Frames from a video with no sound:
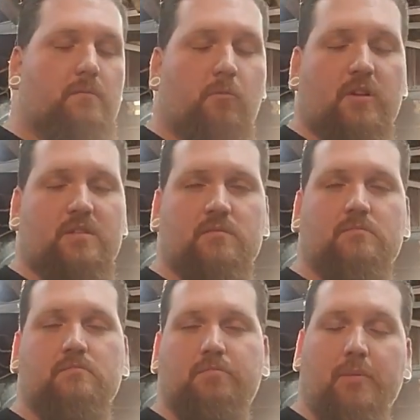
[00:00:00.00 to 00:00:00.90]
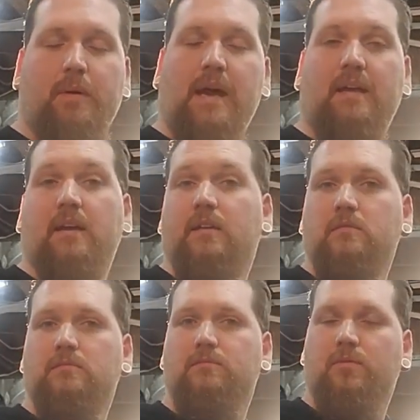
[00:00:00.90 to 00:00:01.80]
wasn't put back
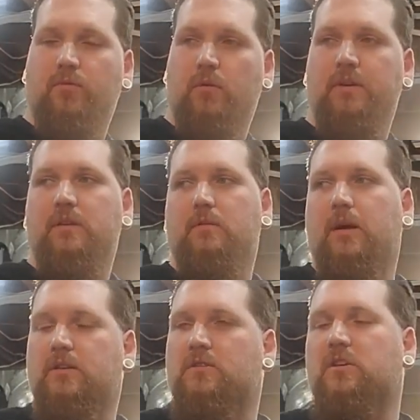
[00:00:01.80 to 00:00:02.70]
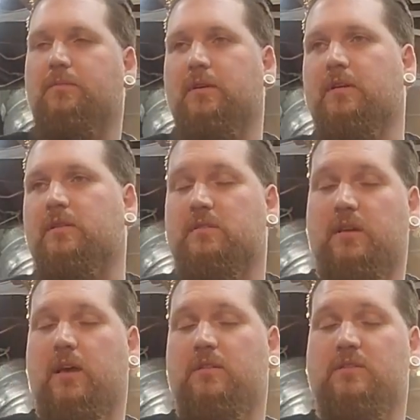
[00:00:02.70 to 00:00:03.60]
in before we did the weather stripping, because
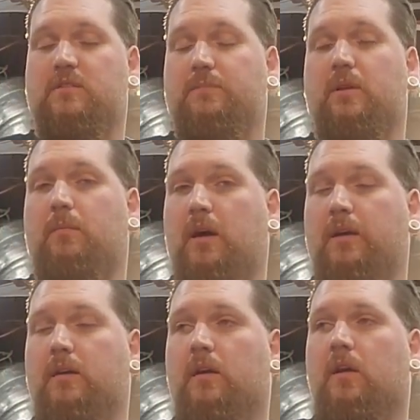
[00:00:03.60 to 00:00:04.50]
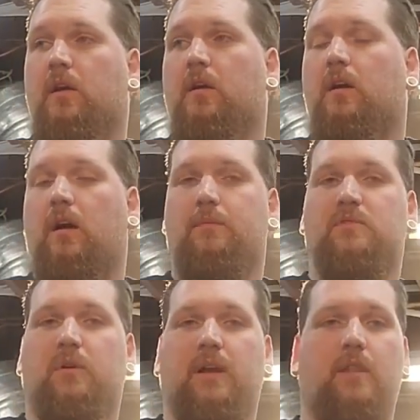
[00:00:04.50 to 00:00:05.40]
it kind of just slipped our mind,
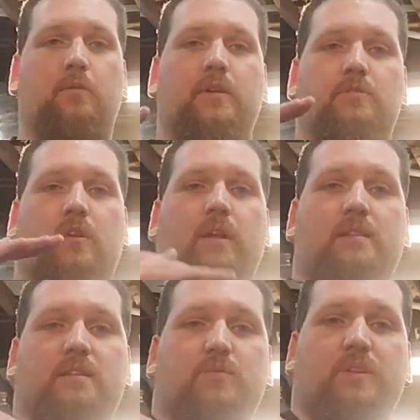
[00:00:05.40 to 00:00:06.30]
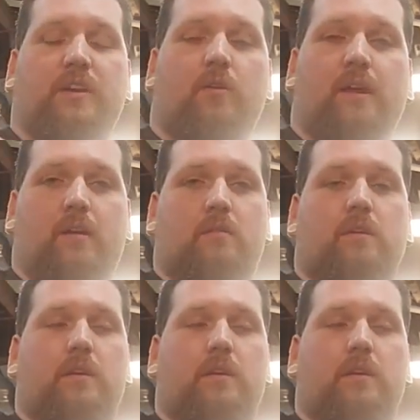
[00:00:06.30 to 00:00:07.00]
to where now the windows go like this when they go down.